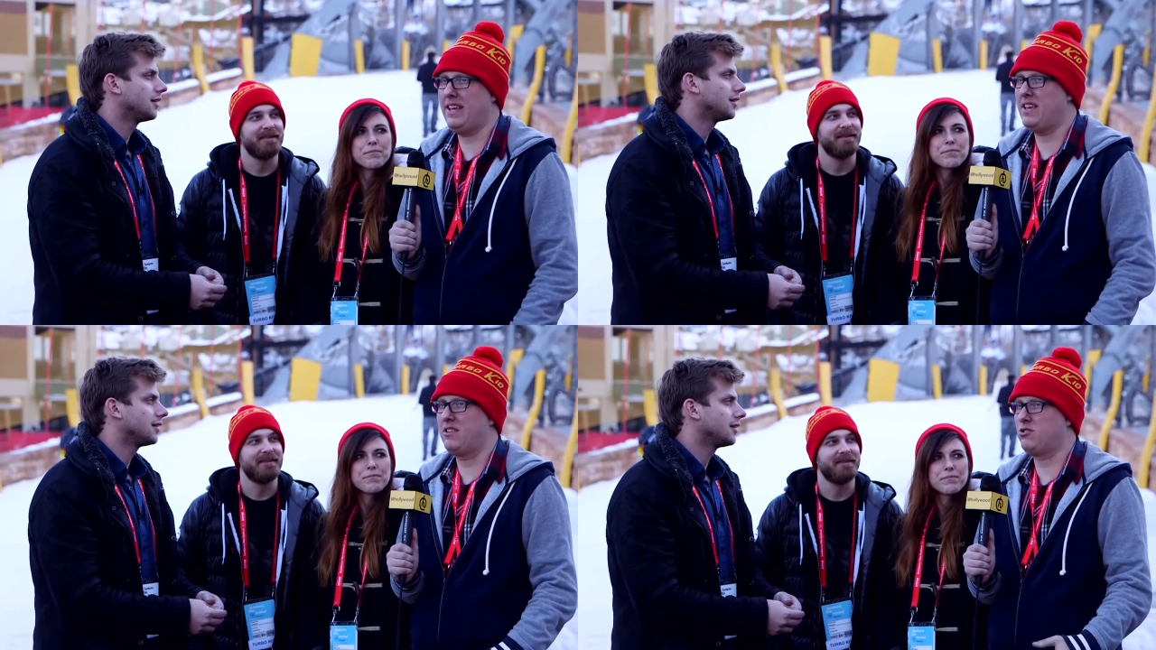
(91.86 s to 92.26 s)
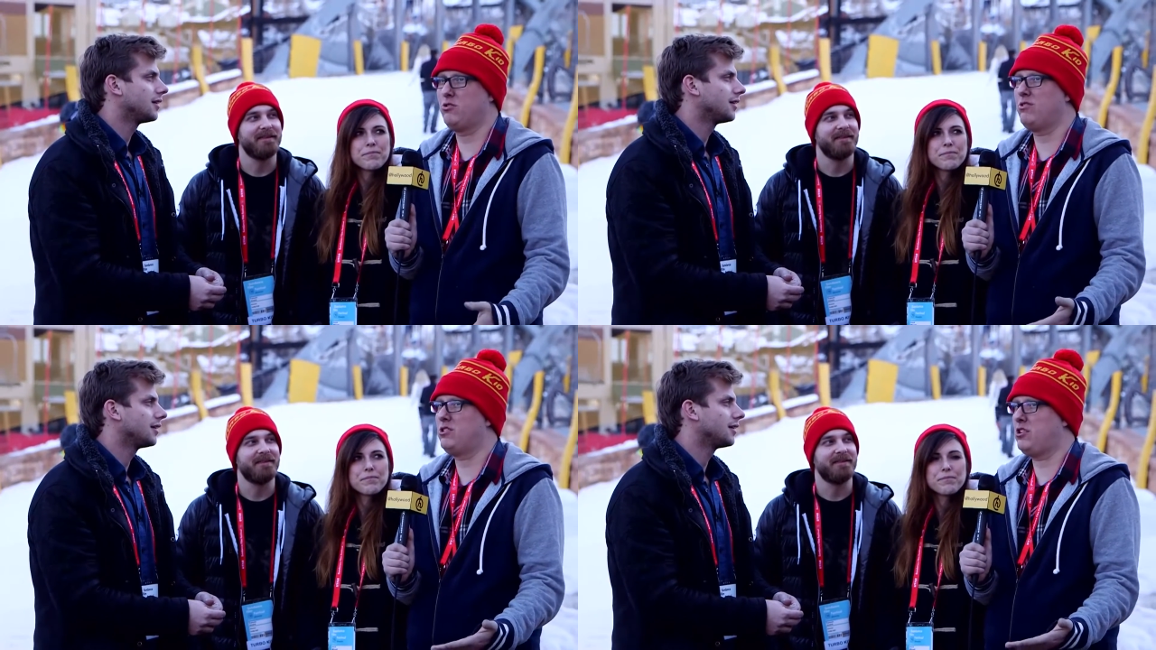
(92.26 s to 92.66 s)
Speaker 1: taking
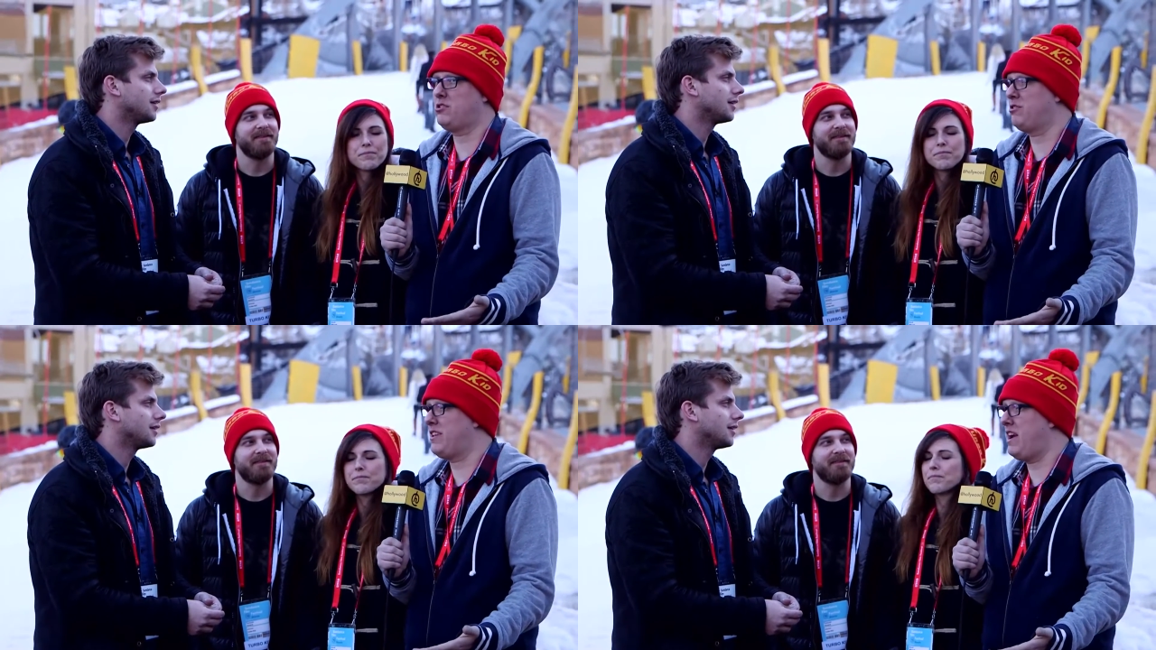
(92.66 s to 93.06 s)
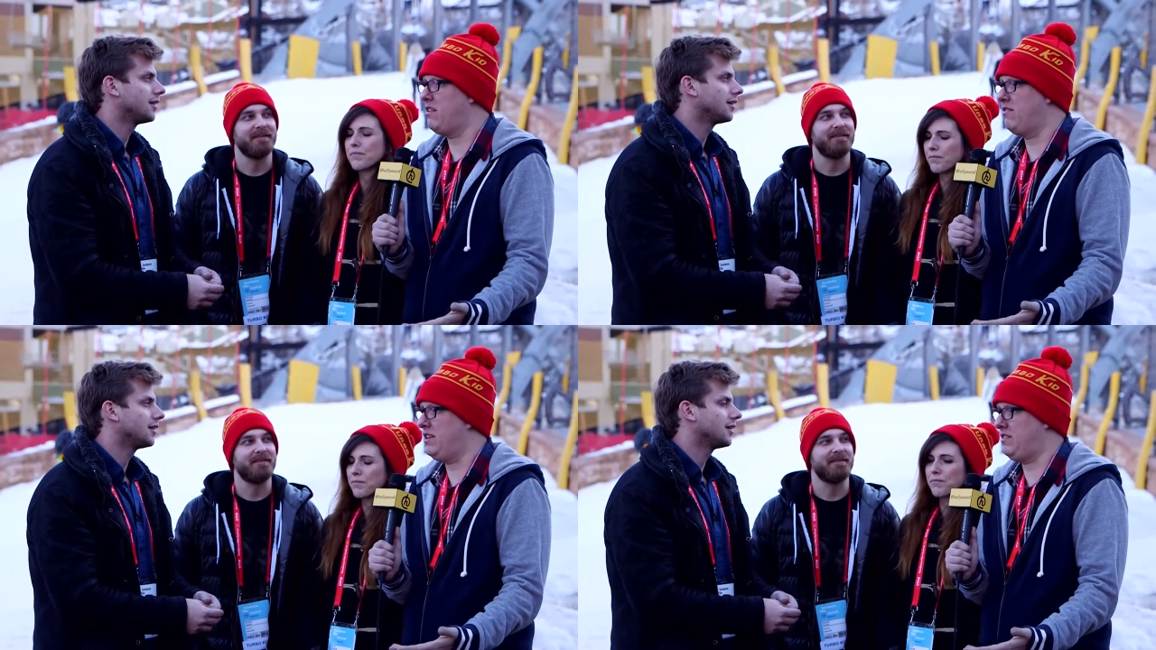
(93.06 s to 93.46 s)
so such good care
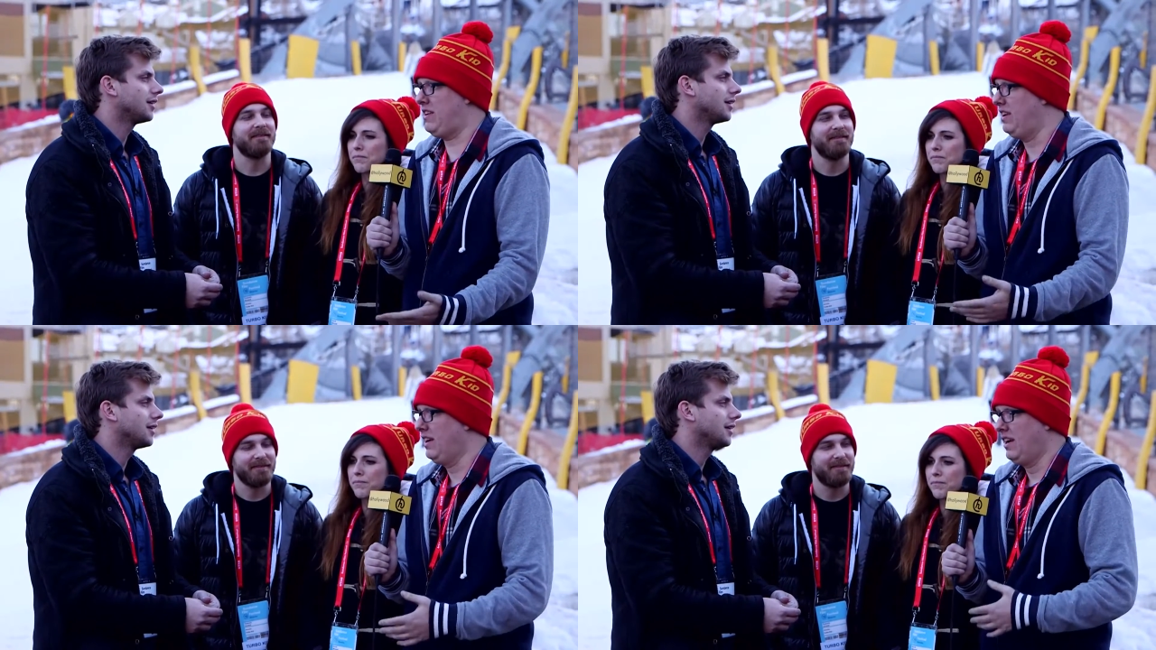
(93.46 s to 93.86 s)
of us, and